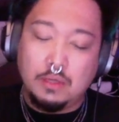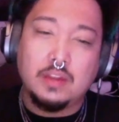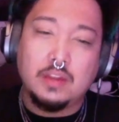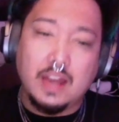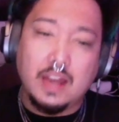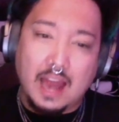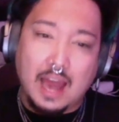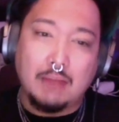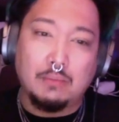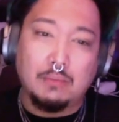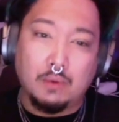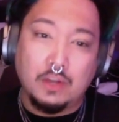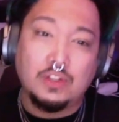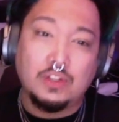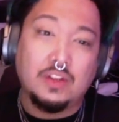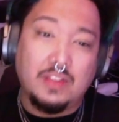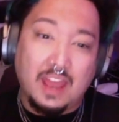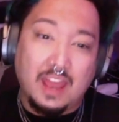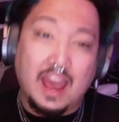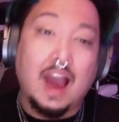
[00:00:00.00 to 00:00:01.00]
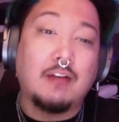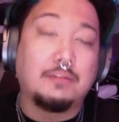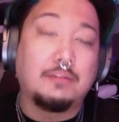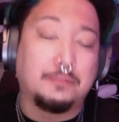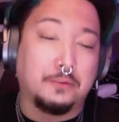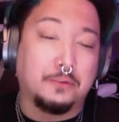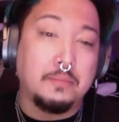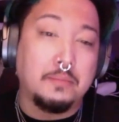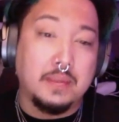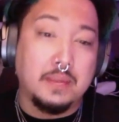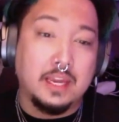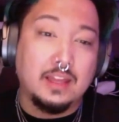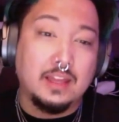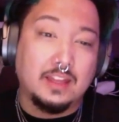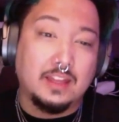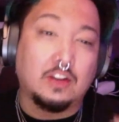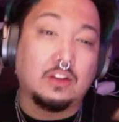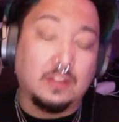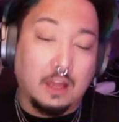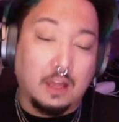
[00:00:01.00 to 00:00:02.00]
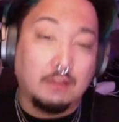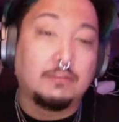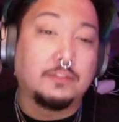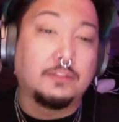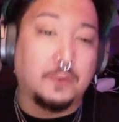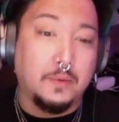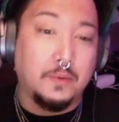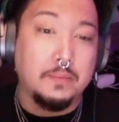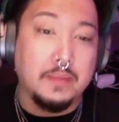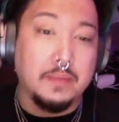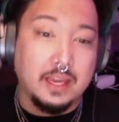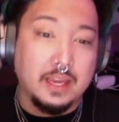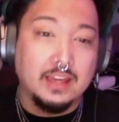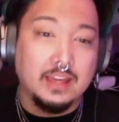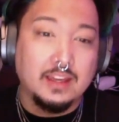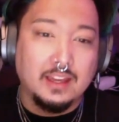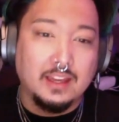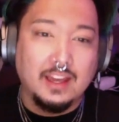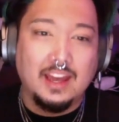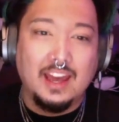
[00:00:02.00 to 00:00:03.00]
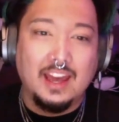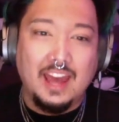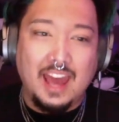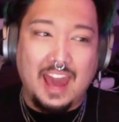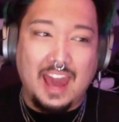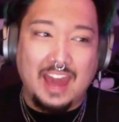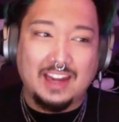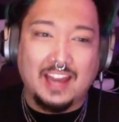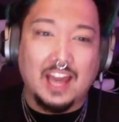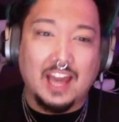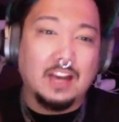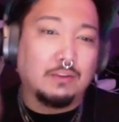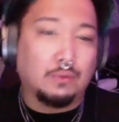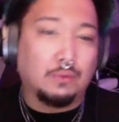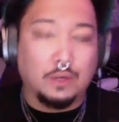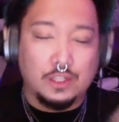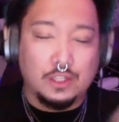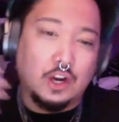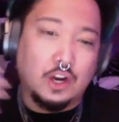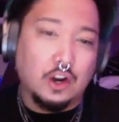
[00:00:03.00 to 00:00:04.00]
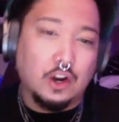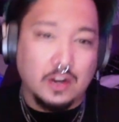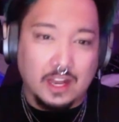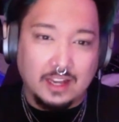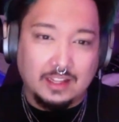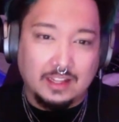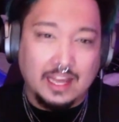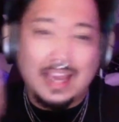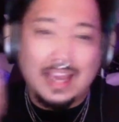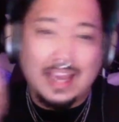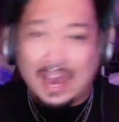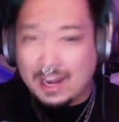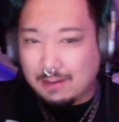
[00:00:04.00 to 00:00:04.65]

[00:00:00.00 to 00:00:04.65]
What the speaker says: that admiration they have for me, their love for me, and kind of return it, like kind